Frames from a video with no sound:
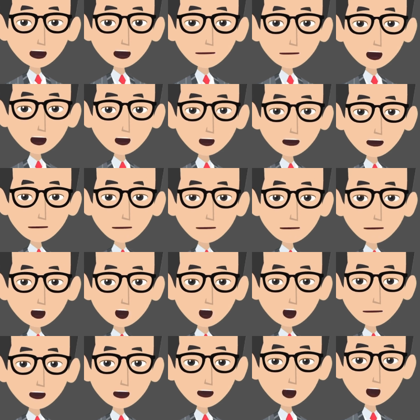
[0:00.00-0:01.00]
change to the
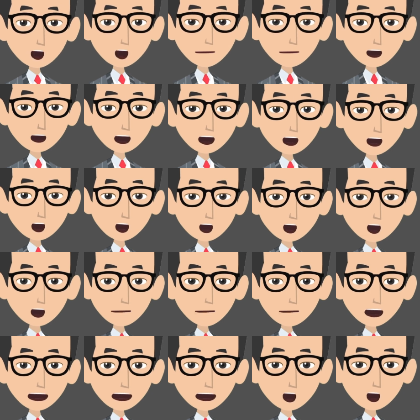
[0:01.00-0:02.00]
project management
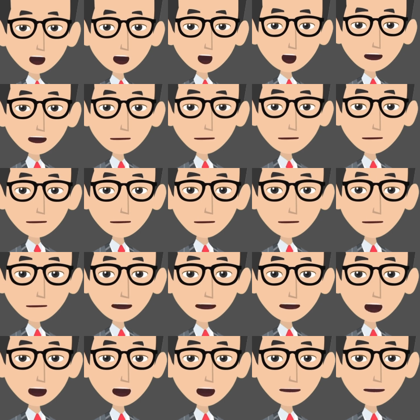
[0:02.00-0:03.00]
plan
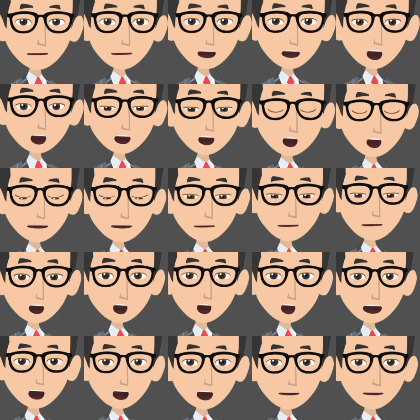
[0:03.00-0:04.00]
goes through the
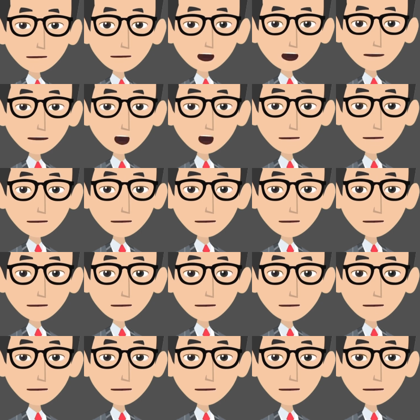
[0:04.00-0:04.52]
organization's